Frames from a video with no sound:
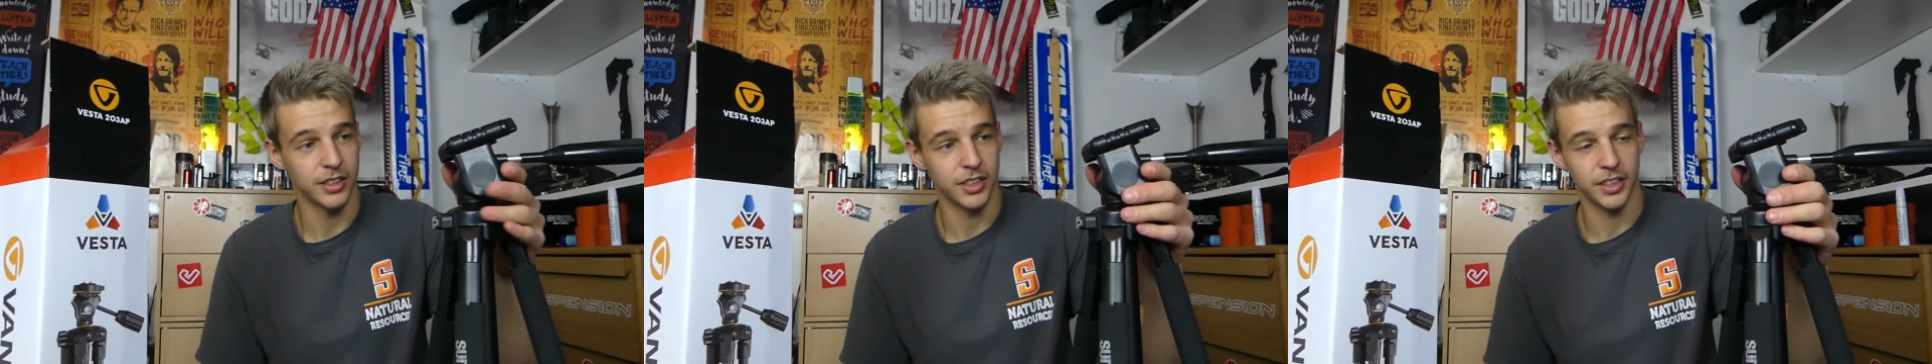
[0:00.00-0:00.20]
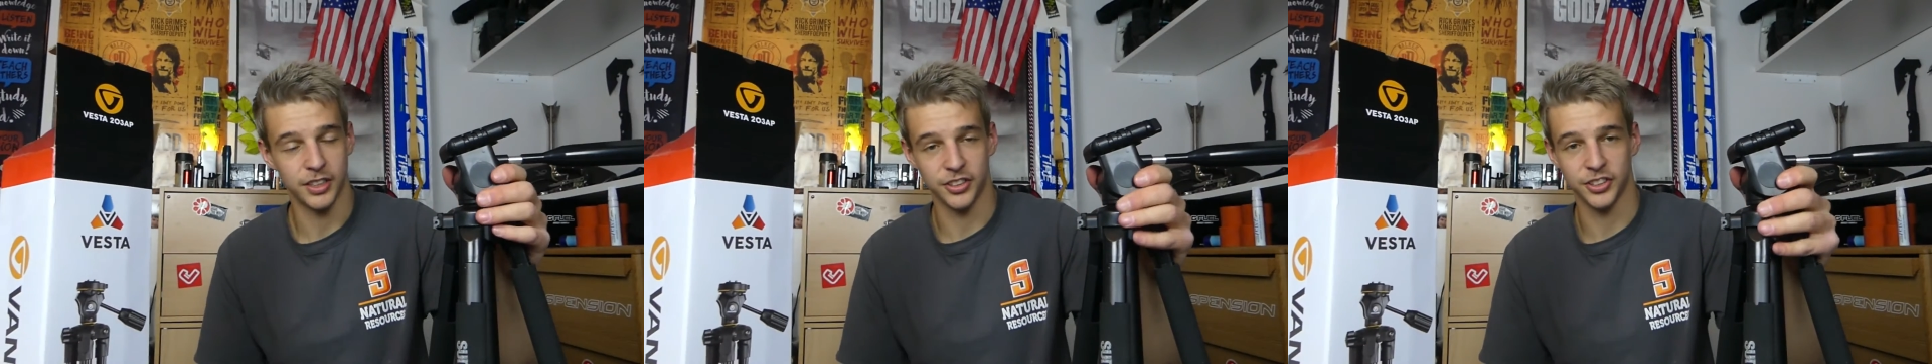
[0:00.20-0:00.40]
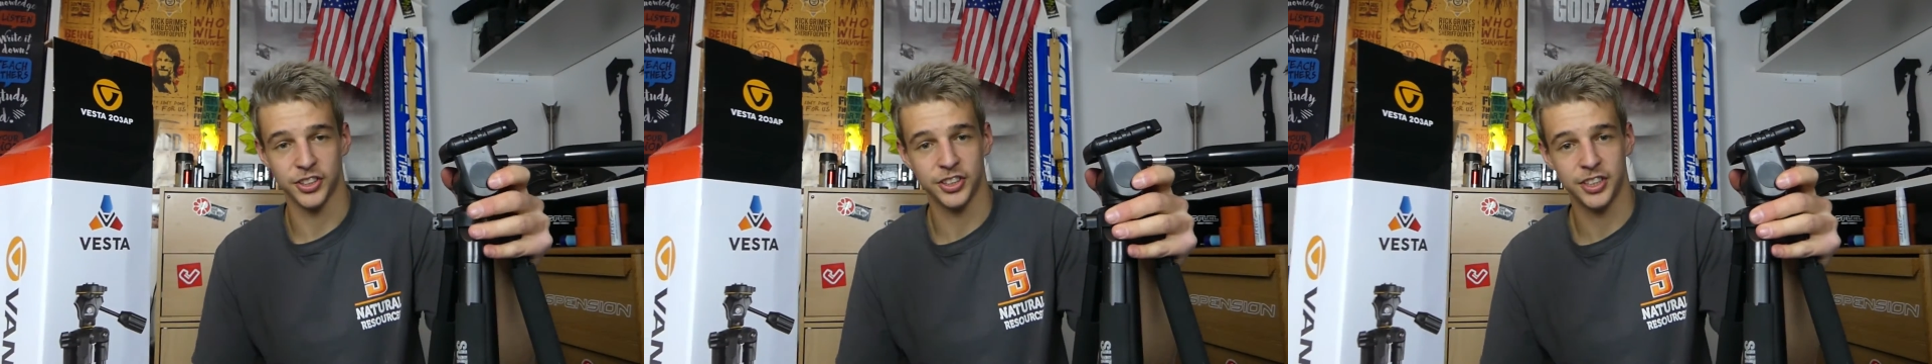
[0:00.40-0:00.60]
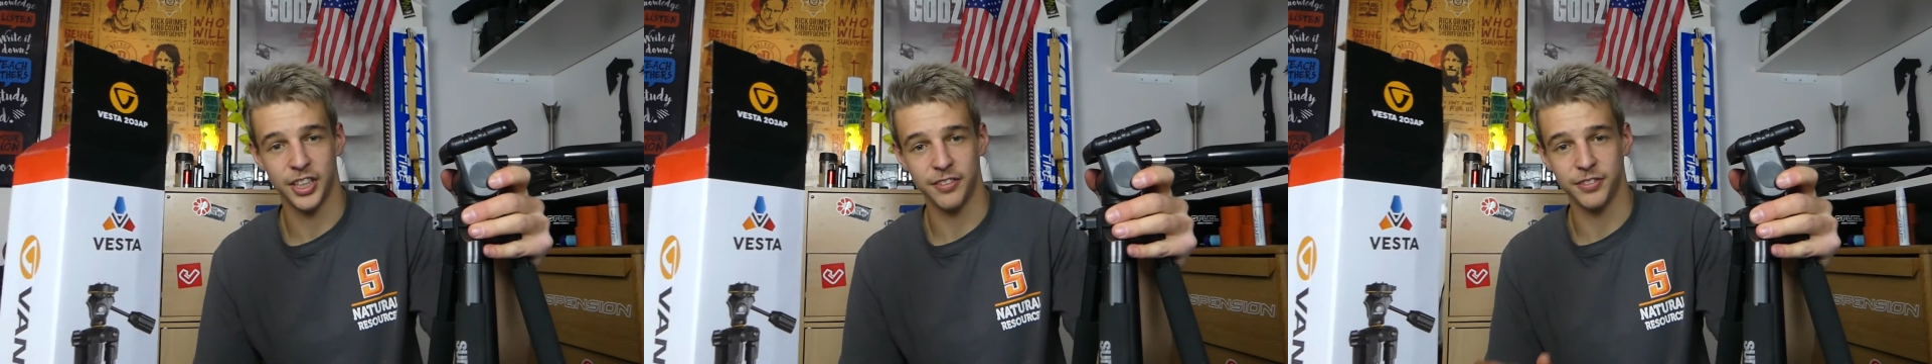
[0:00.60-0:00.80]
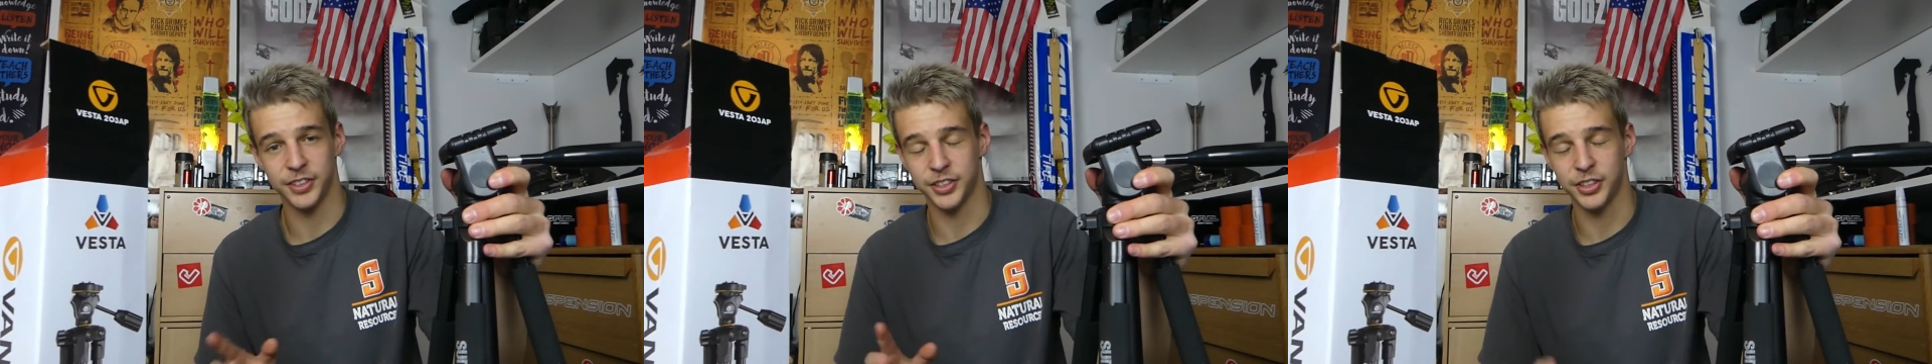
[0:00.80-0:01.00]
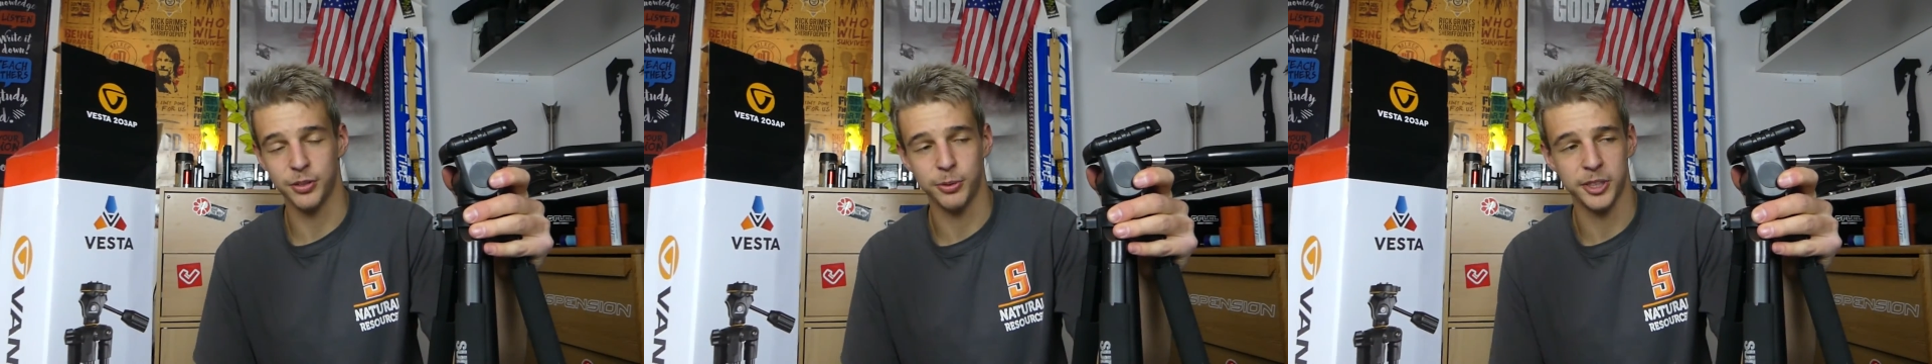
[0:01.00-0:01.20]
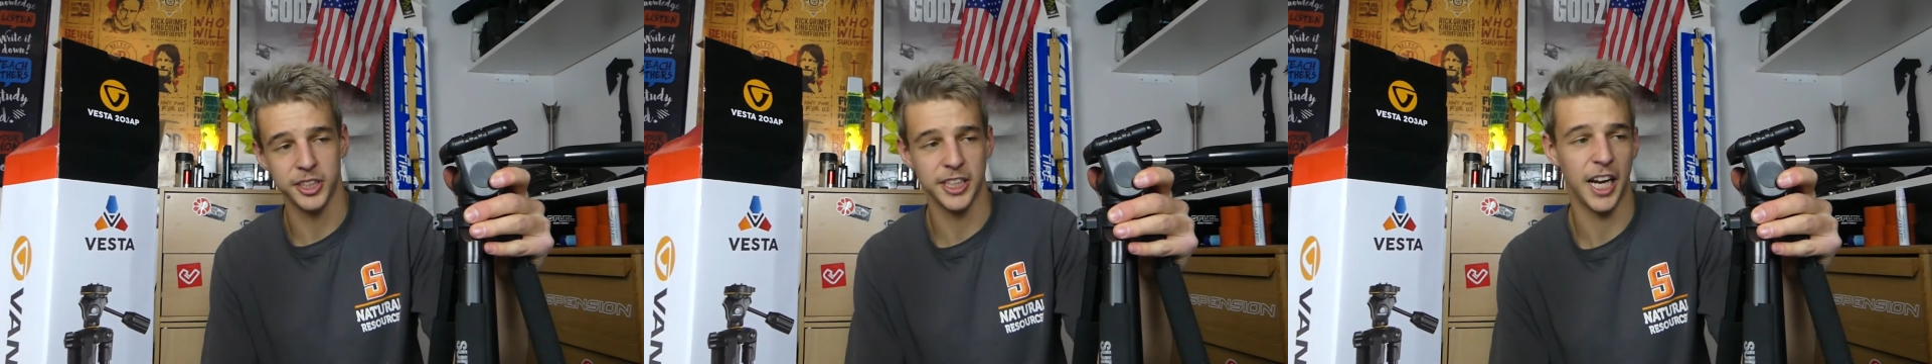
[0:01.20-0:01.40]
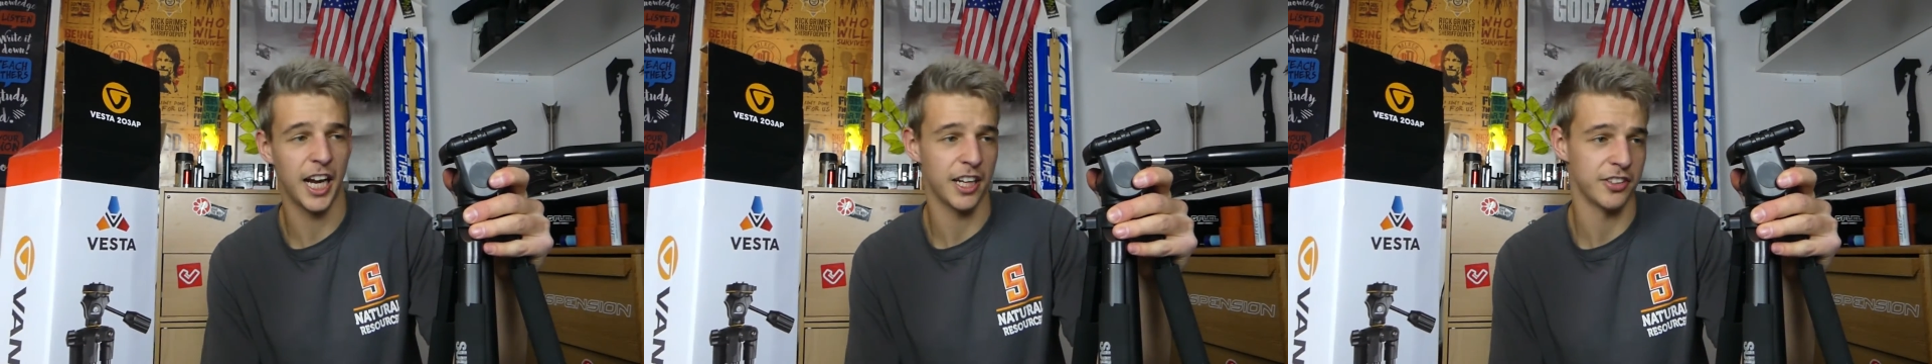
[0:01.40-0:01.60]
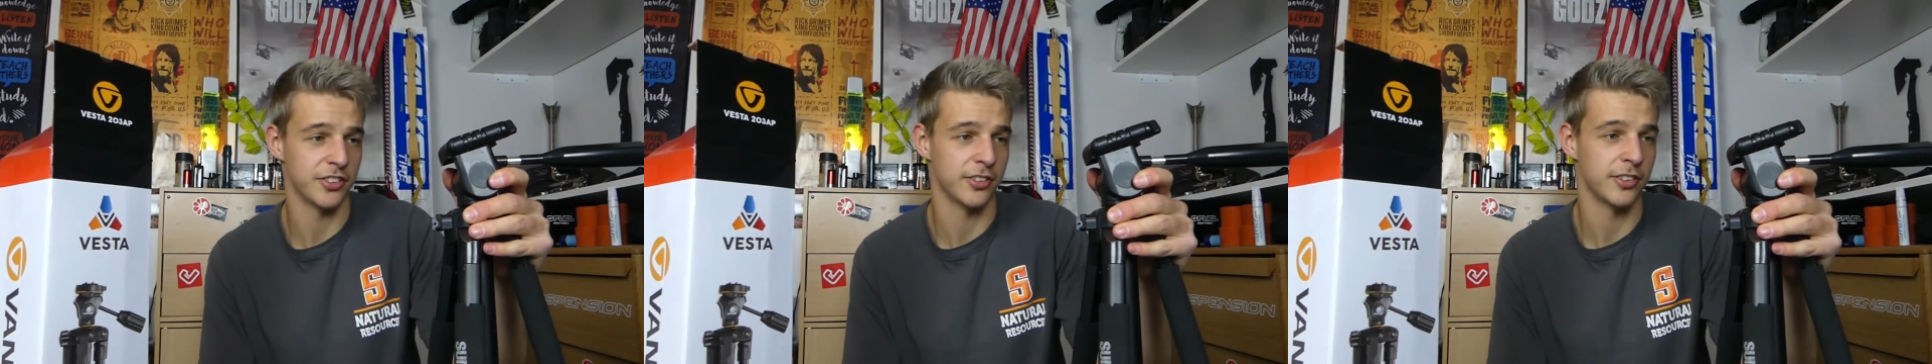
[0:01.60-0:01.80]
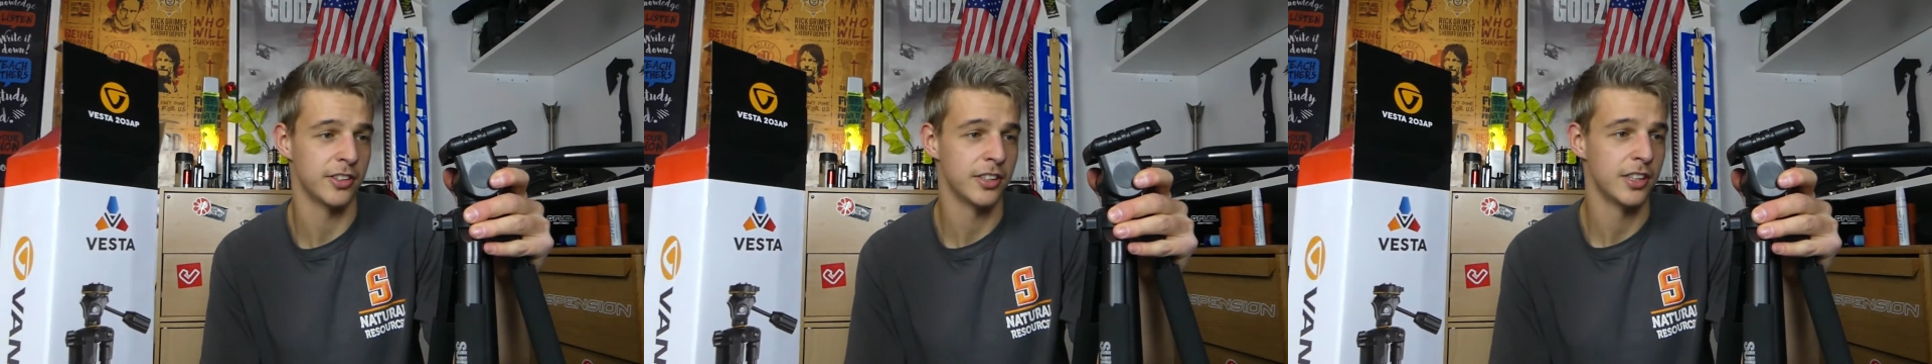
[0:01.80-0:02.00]
It'll save you so much
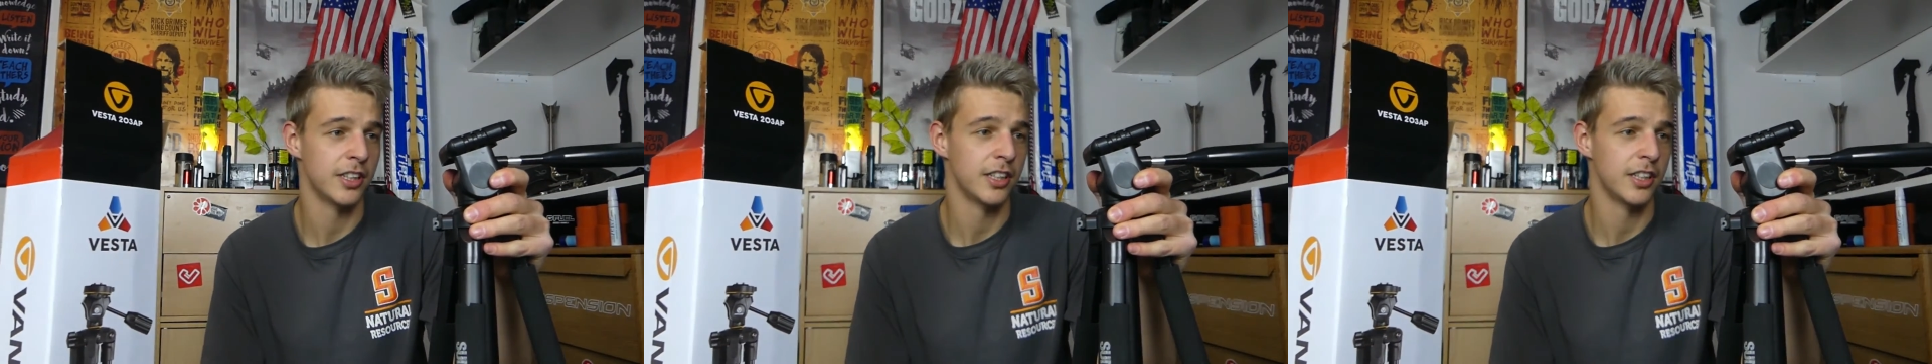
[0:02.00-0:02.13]
hassle